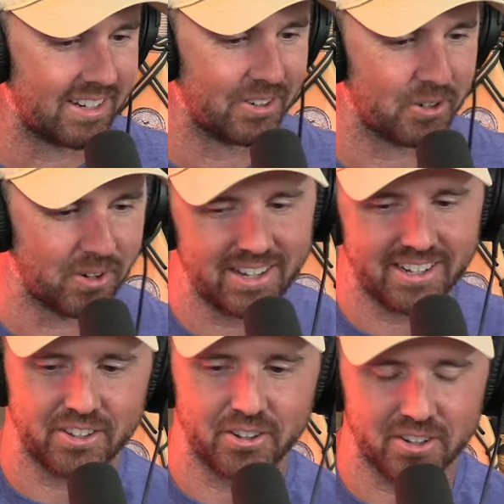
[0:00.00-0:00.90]
deal to ride
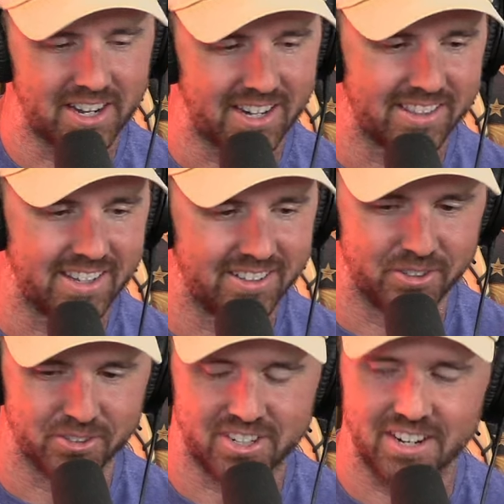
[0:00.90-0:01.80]
out the hurricane in that
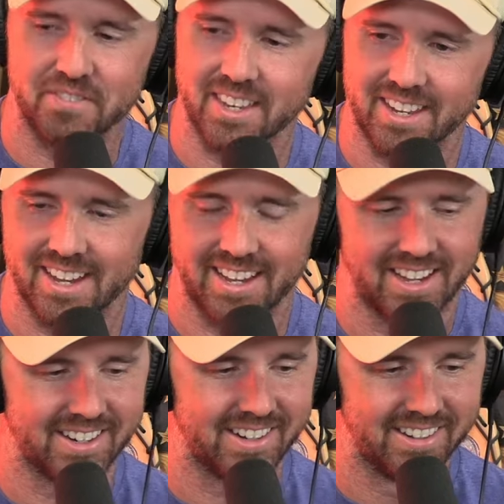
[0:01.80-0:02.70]
little skiff that he
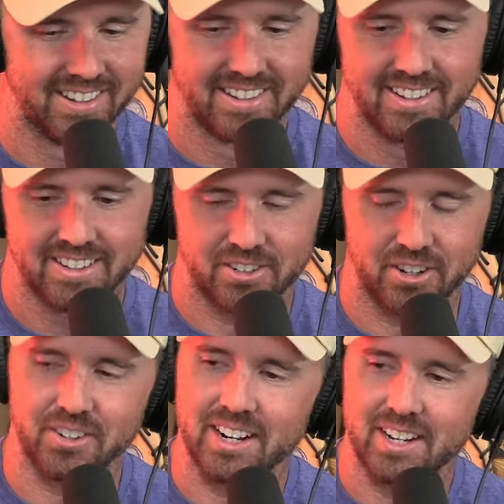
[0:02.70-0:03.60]
had, and
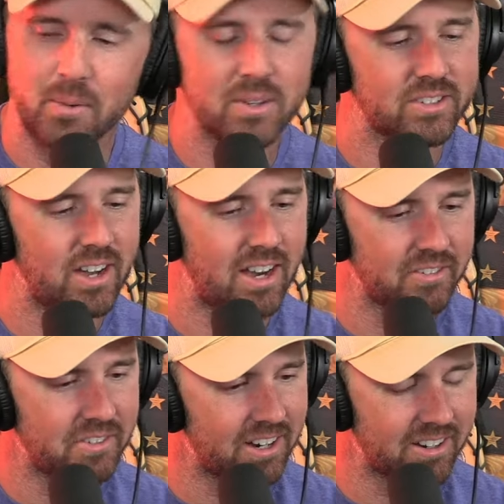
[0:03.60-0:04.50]
turned out he was not
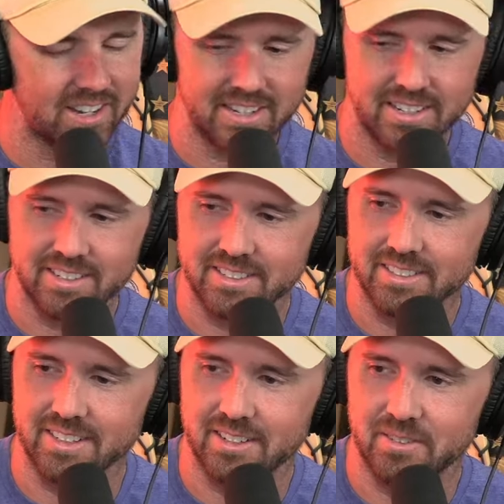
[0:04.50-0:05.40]
a very uh
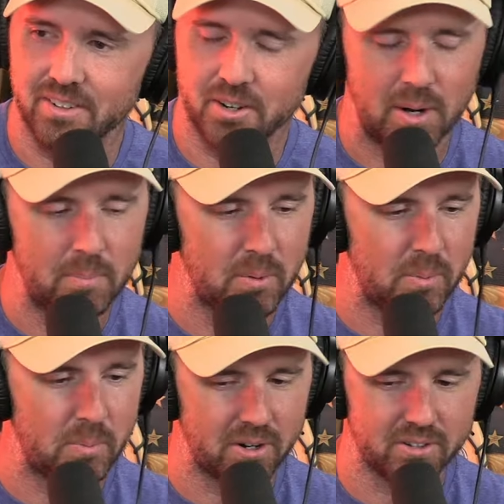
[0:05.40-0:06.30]
you know very
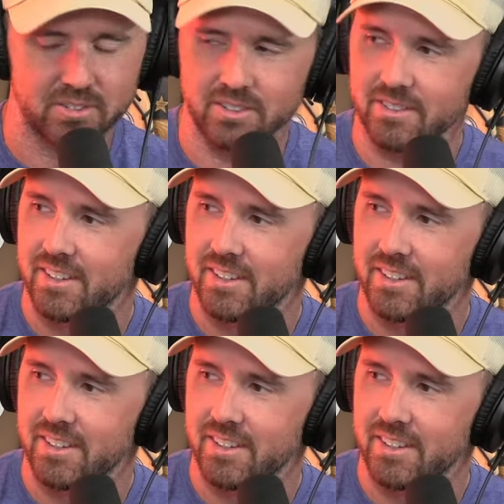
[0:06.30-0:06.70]
reputable person